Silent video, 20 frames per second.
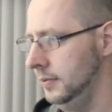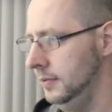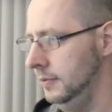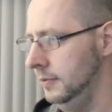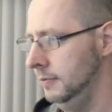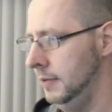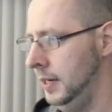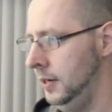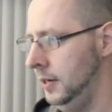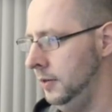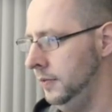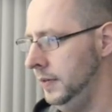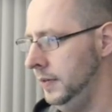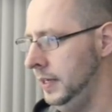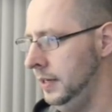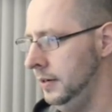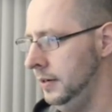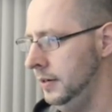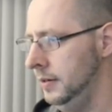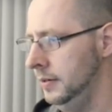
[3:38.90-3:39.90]
right over
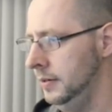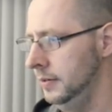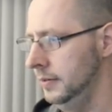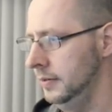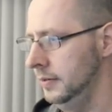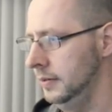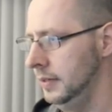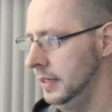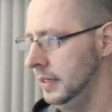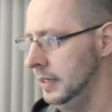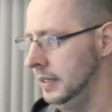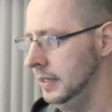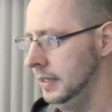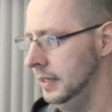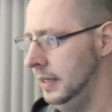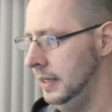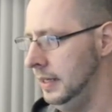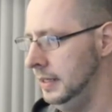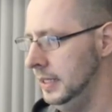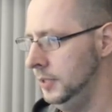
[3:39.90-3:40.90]
here.
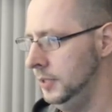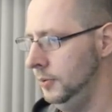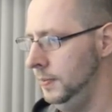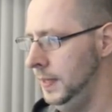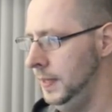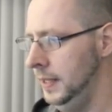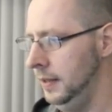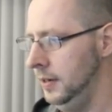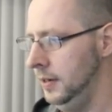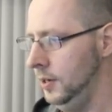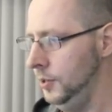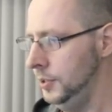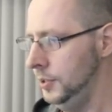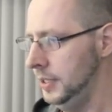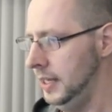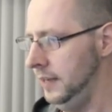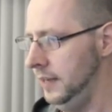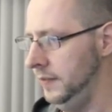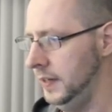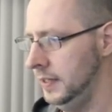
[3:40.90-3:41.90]
And this would be the
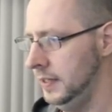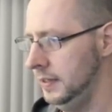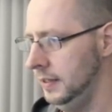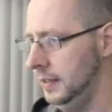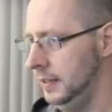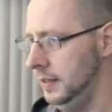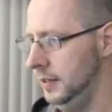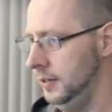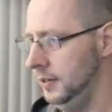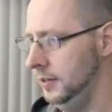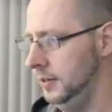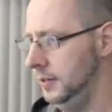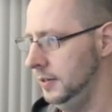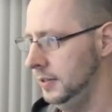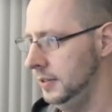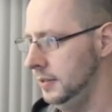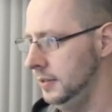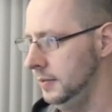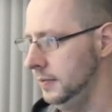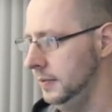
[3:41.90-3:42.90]
coast, obviously.
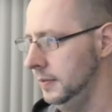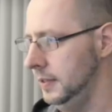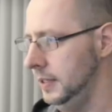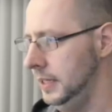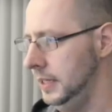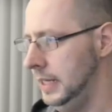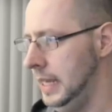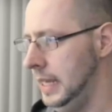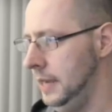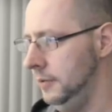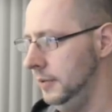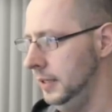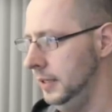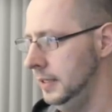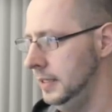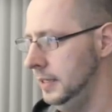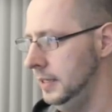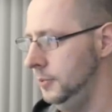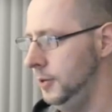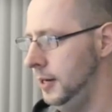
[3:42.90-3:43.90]
You can't really
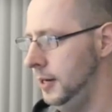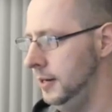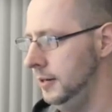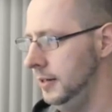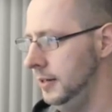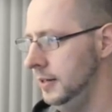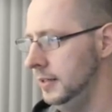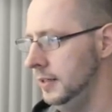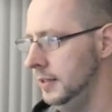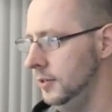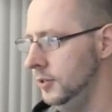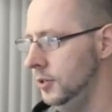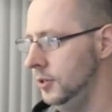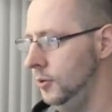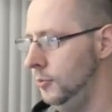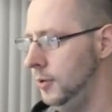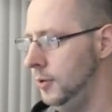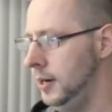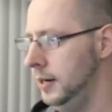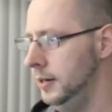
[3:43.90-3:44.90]
see water because there's no
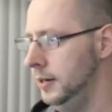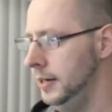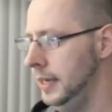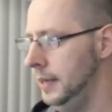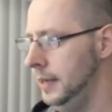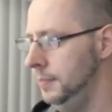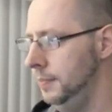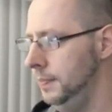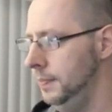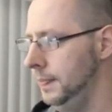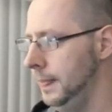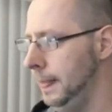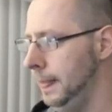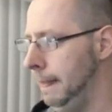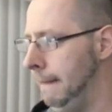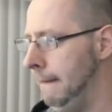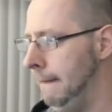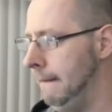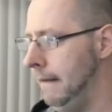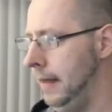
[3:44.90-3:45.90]
water yet.
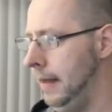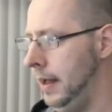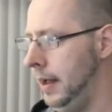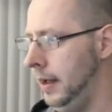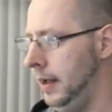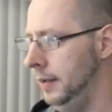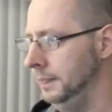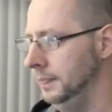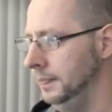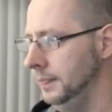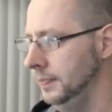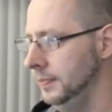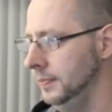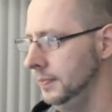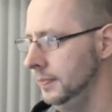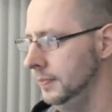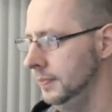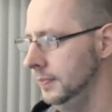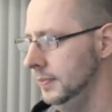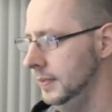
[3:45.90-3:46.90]
And
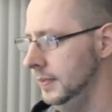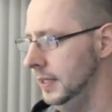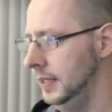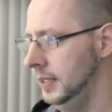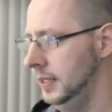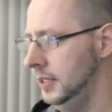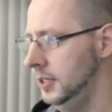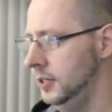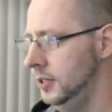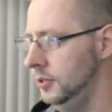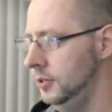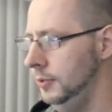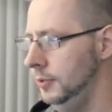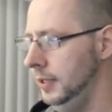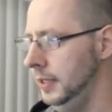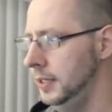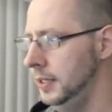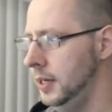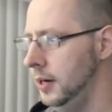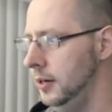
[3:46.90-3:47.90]
it's just
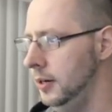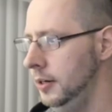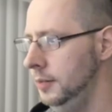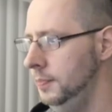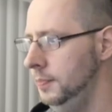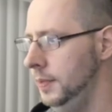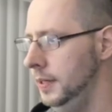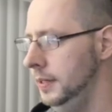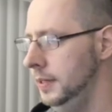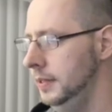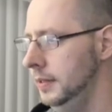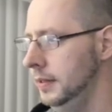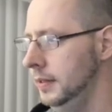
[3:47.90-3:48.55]
really dark, but